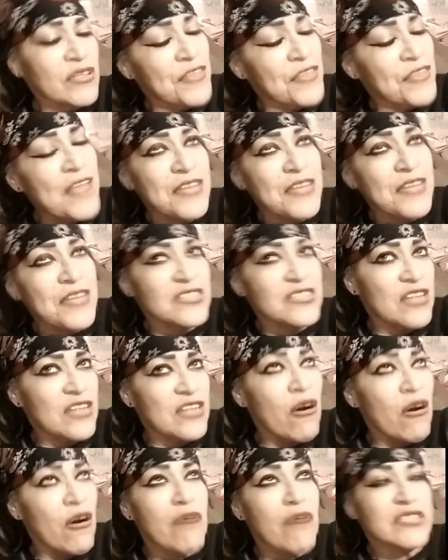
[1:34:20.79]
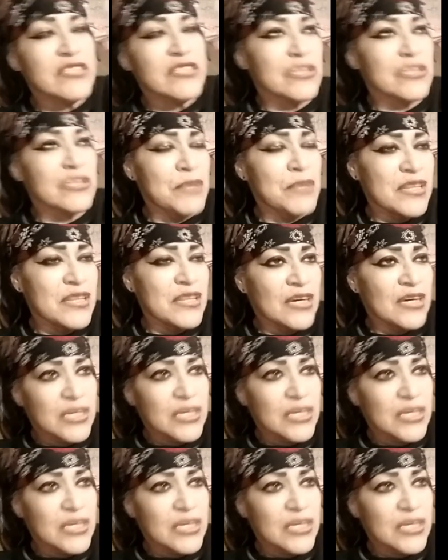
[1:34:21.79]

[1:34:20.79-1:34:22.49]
think it's always going to be the